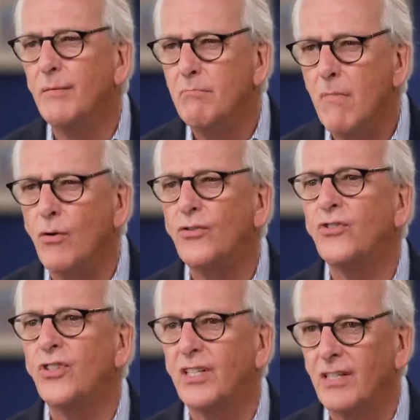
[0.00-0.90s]
the
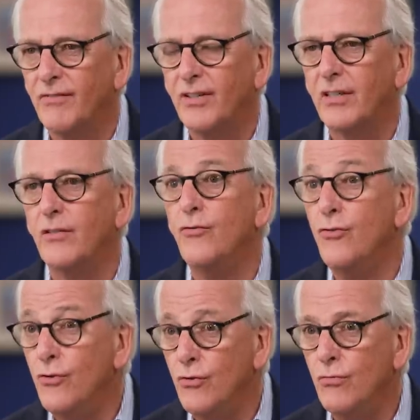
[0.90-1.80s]
most significant
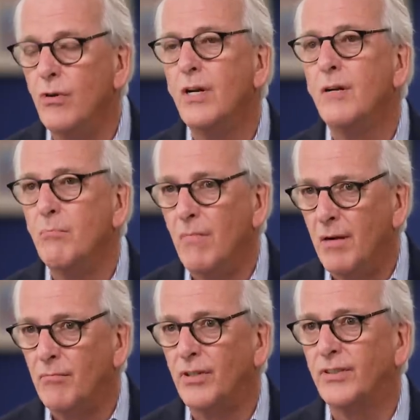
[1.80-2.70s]
new
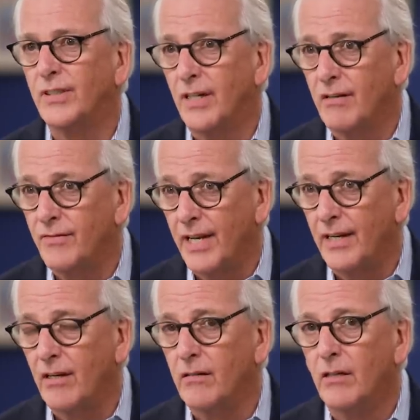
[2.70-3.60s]
member to, of
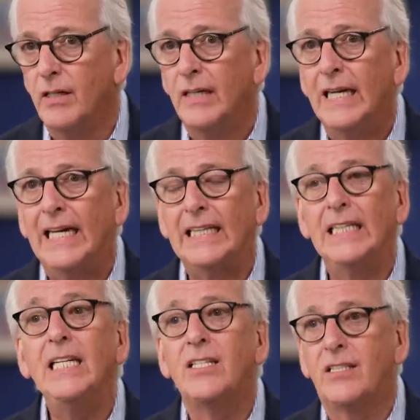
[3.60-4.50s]
NATO, at
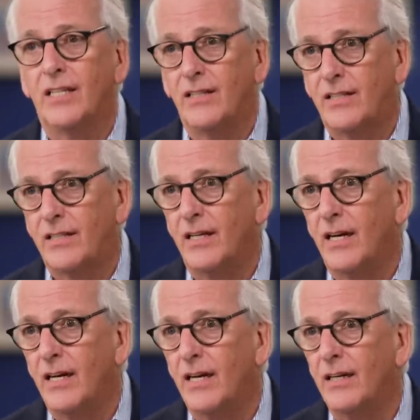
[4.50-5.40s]
least since
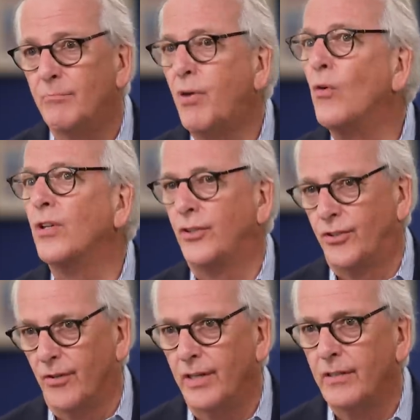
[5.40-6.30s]
uh, Poland
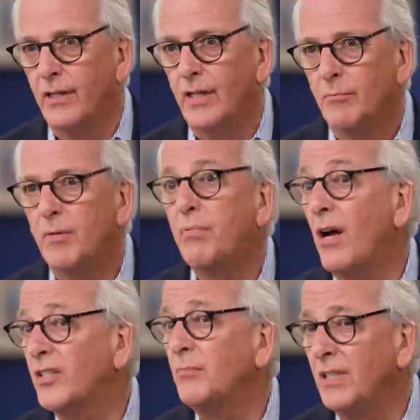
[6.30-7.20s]
joined but
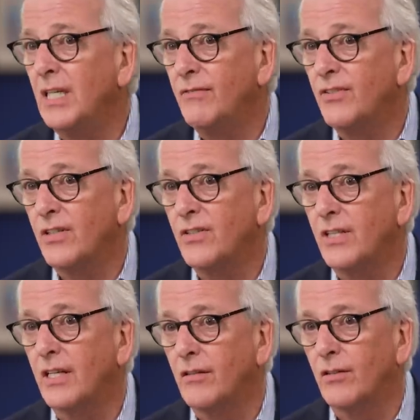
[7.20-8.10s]
possibly even since
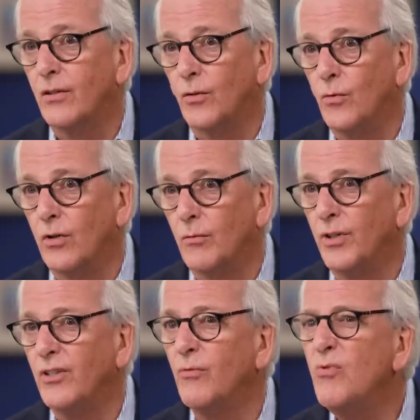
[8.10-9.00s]
the end of the Cold War
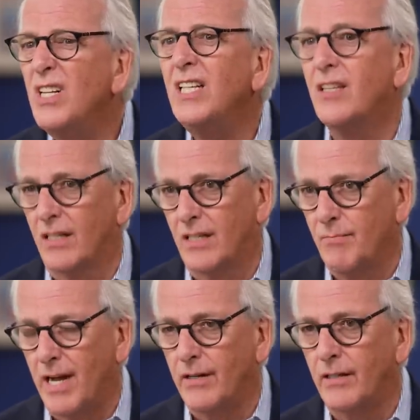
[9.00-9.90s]
when you really think
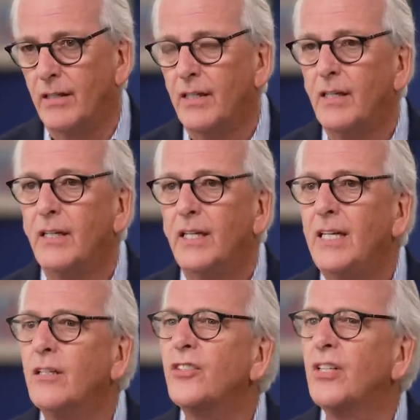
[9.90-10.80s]
about it.
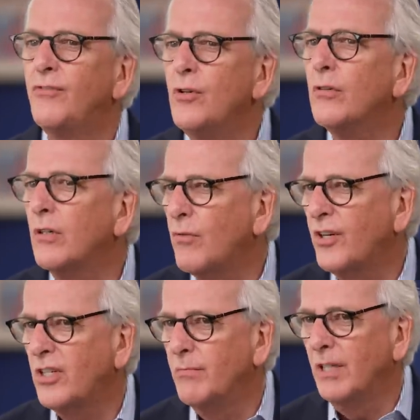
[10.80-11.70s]
Here's if you're a Russian